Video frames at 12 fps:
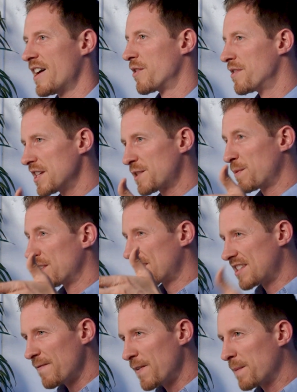Now in this
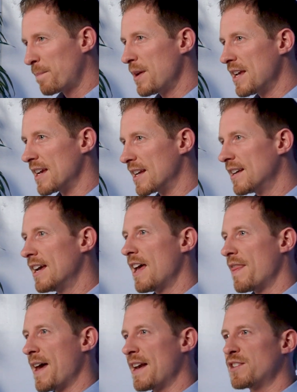specific bid,
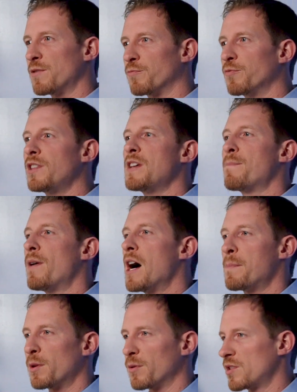that is a really
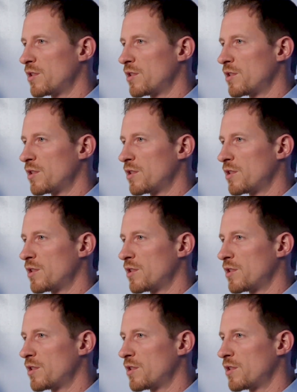popular